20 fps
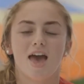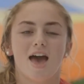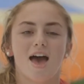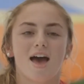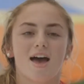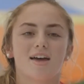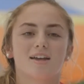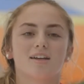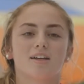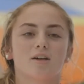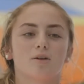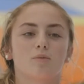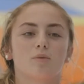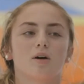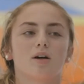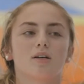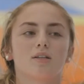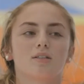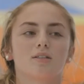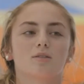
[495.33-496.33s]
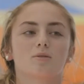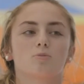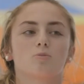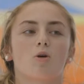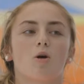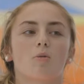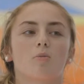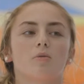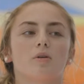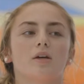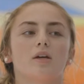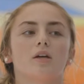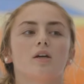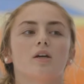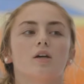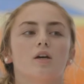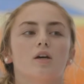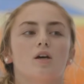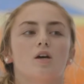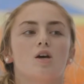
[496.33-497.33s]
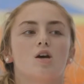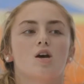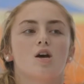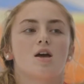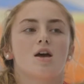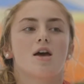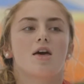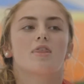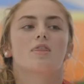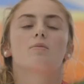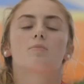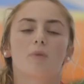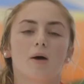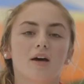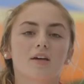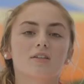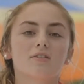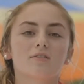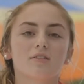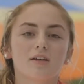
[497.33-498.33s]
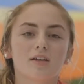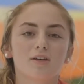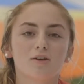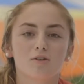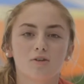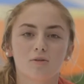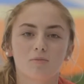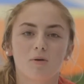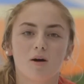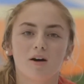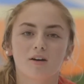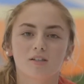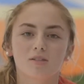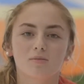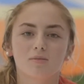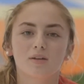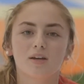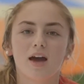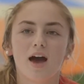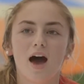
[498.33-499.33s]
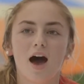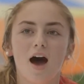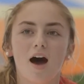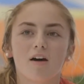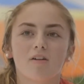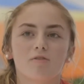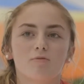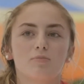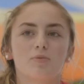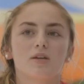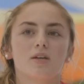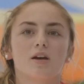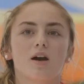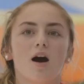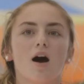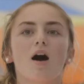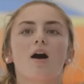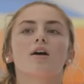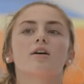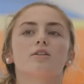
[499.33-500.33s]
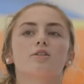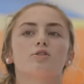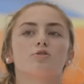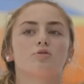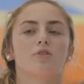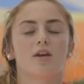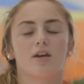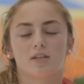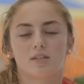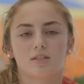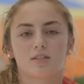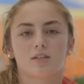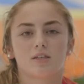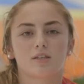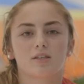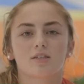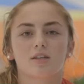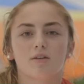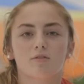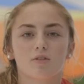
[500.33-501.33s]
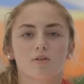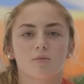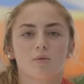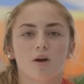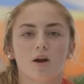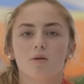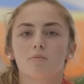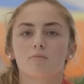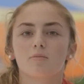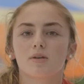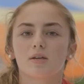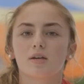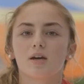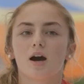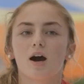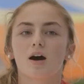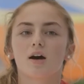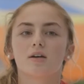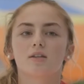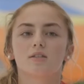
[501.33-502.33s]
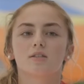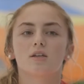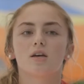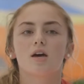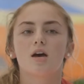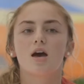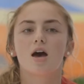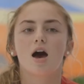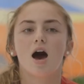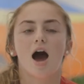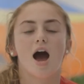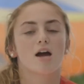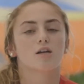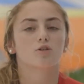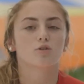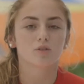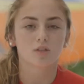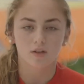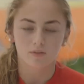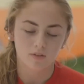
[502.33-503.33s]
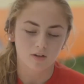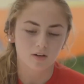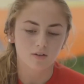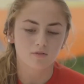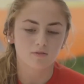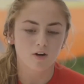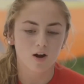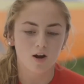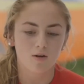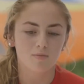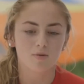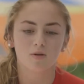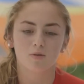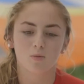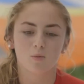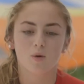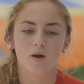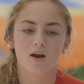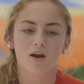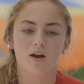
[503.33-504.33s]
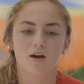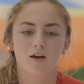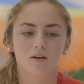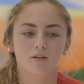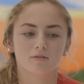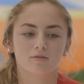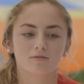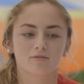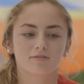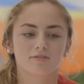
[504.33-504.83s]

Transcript: and it was probably the best feeling you could possibly have because you can't see this everywhere, and because I don't live in an environment where